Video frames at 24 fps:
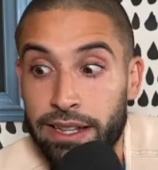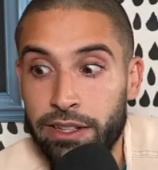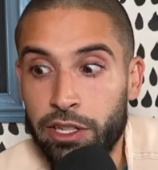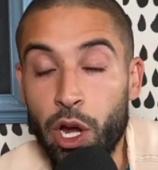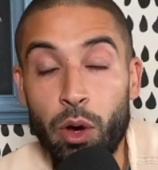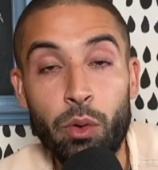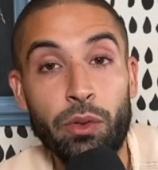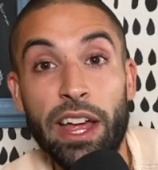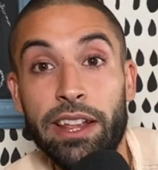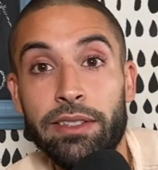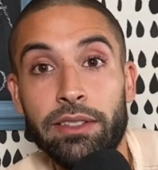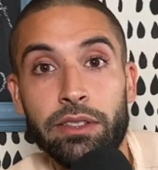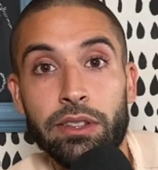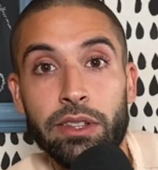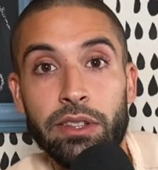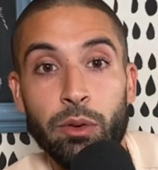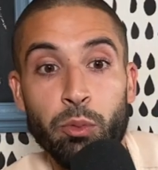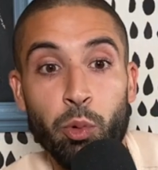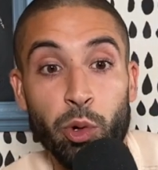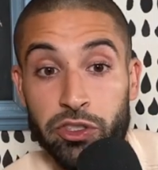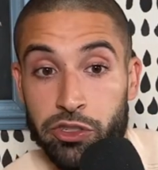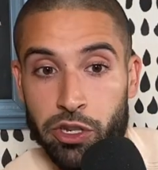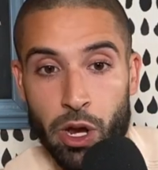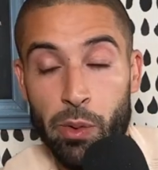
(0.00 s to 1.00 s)
yo, that
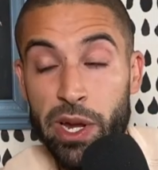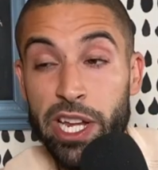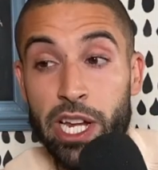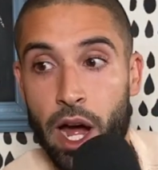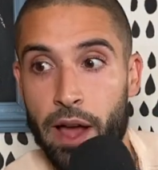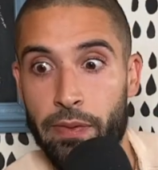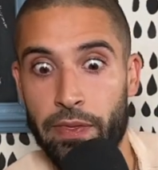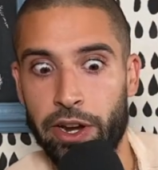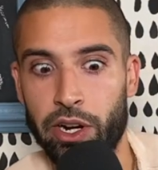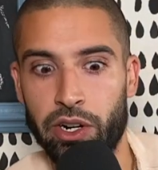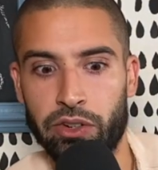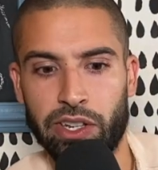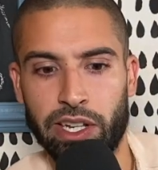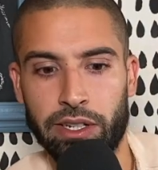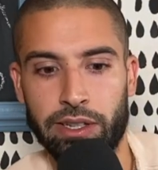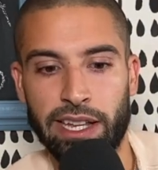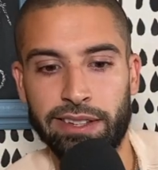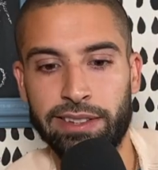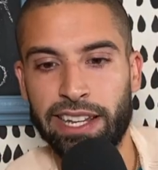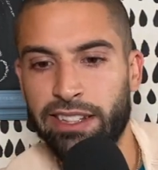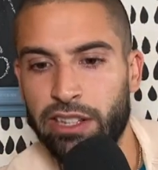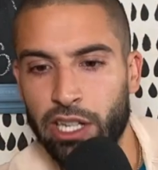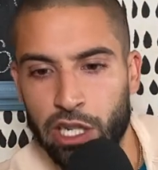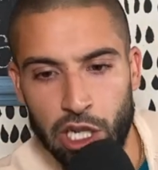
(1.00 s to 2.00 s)
what's going on there is like that's
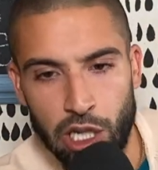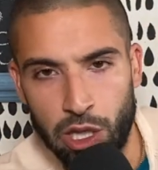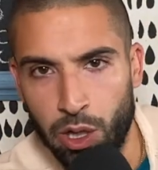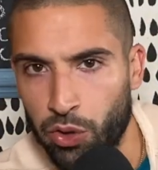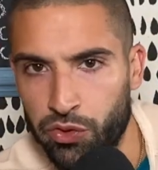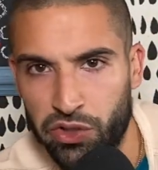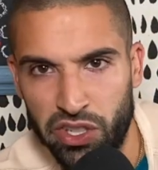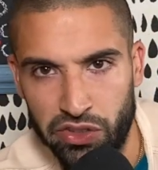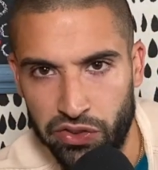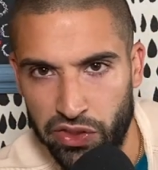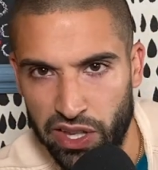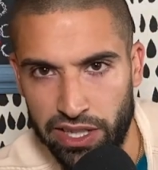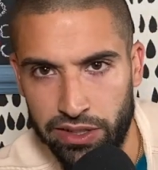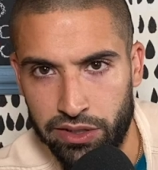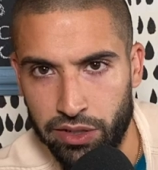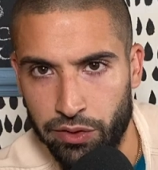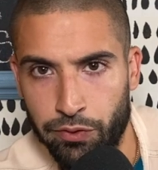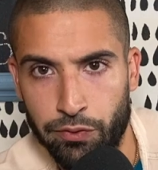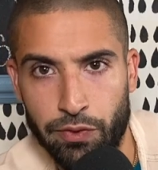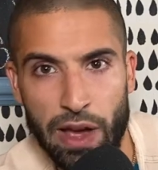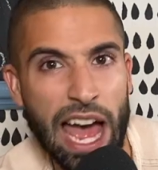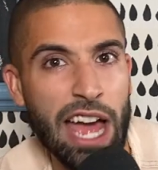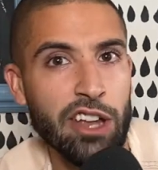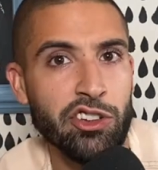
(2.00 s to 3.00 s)
like the closest thing to
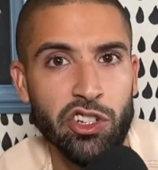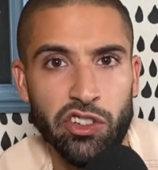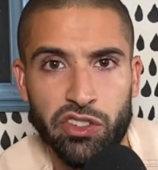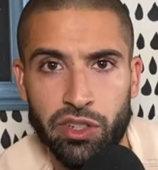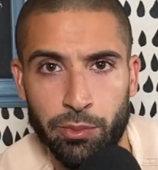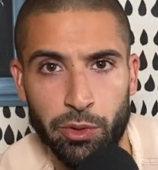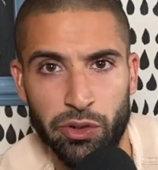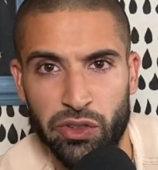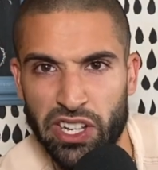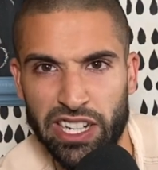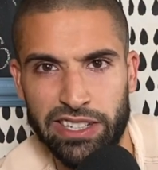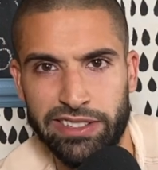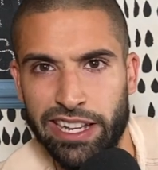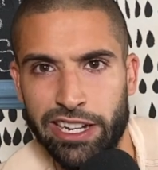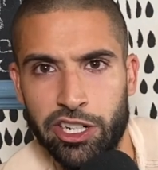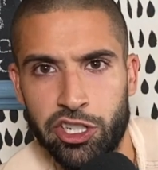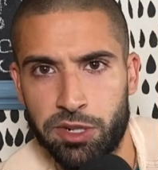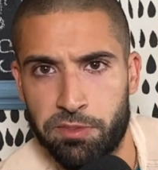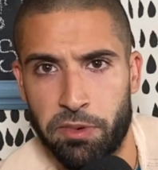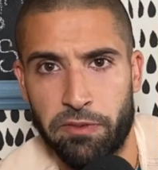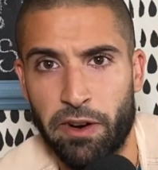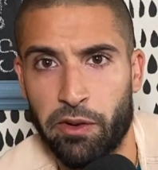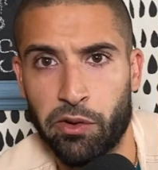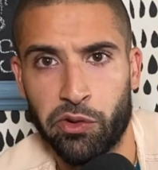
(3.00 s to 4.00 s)
fascism or dictatorship
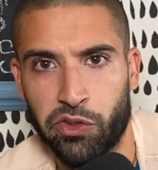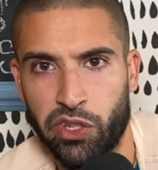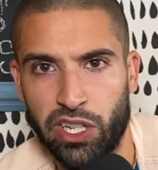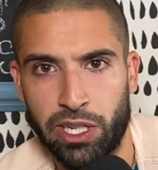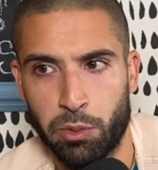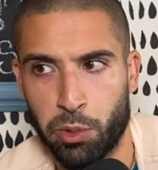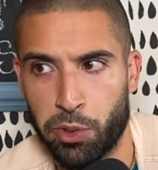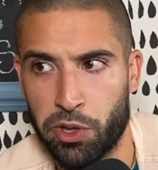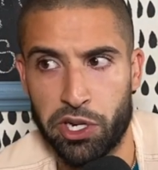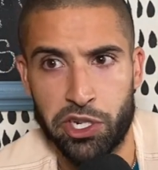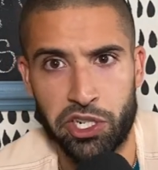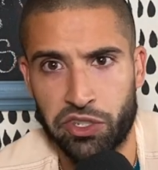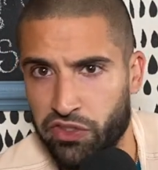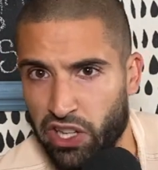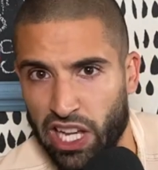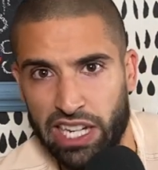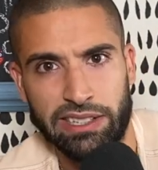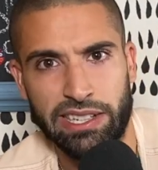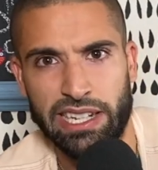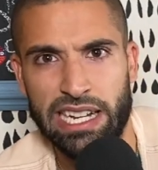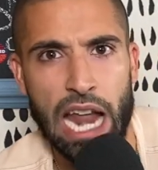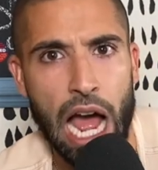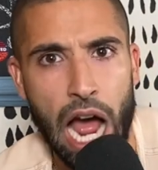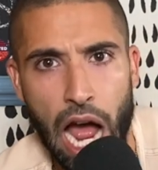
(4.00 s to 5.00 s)
I've ever seen, where they're just like
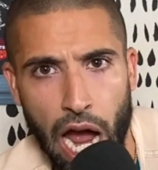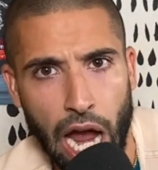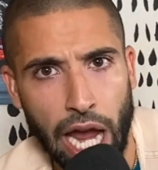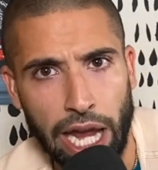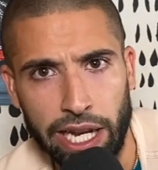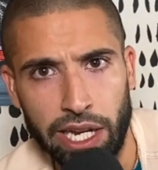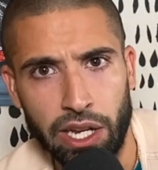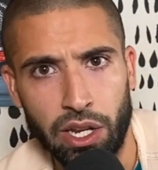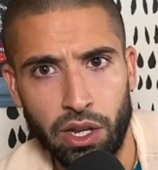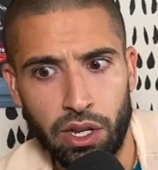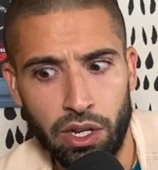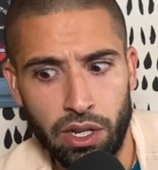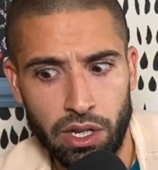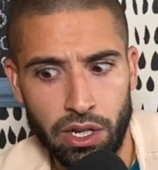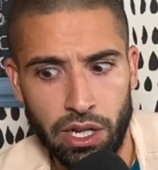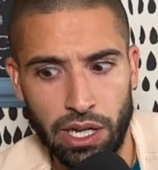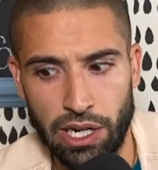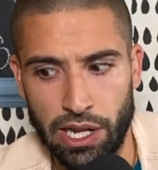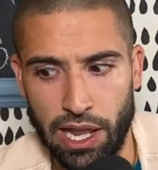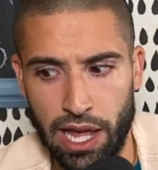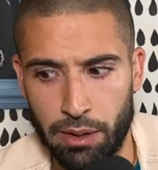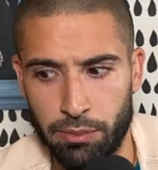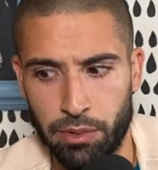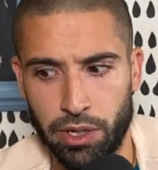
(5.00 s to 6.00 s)
denying. And
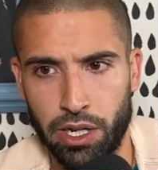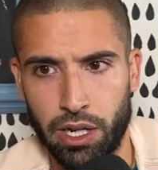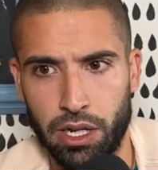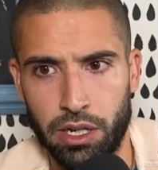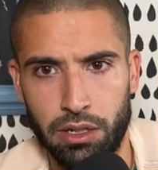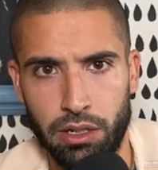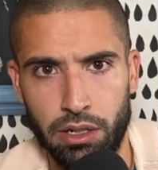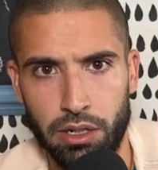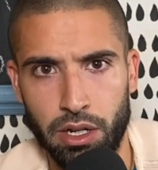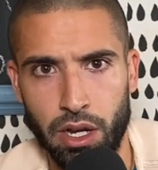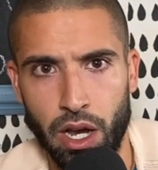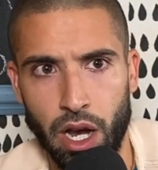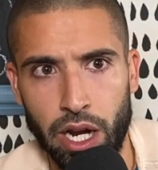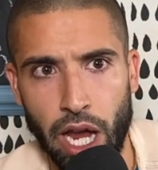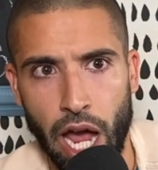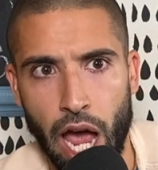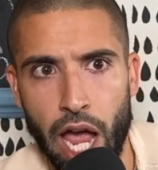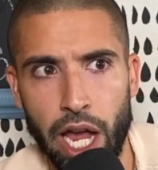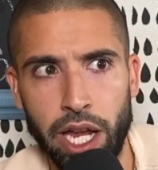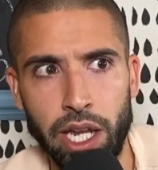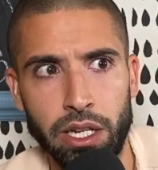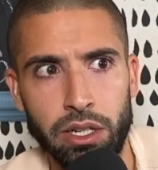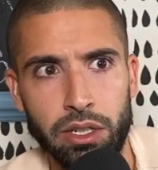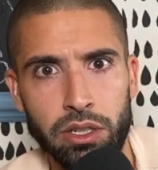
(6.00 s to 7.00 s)
I'm like,
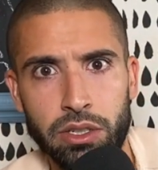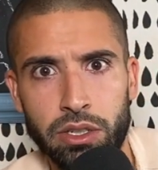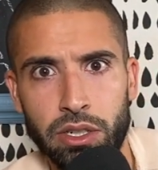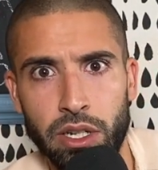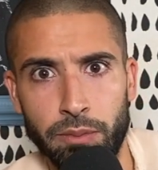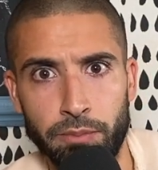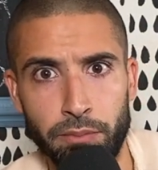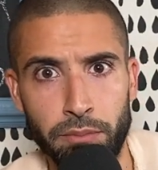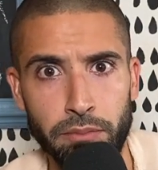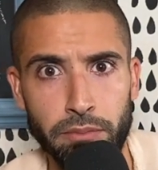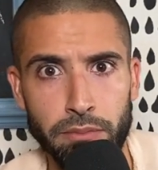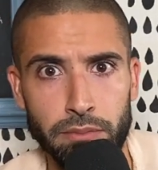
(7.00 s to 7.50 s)
okay, mm,